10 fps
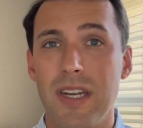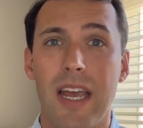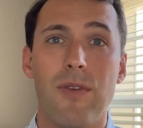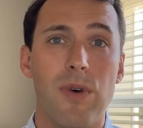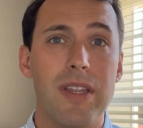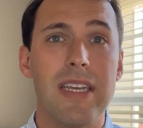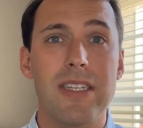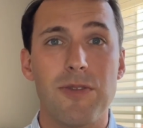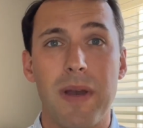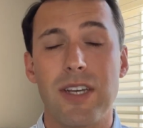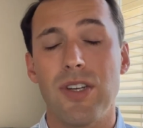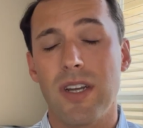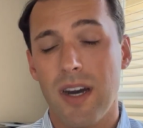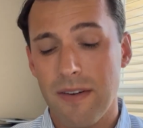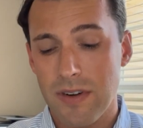And what the inspection
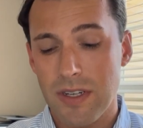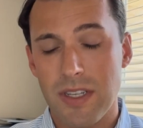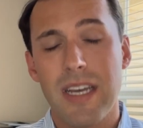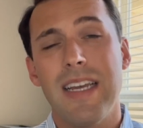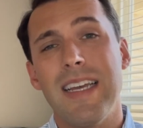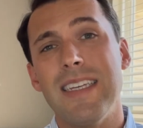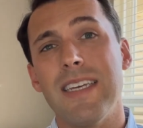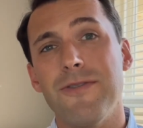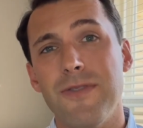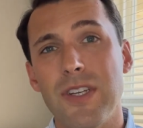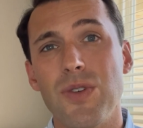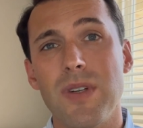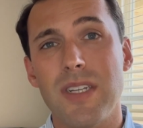covers is a visual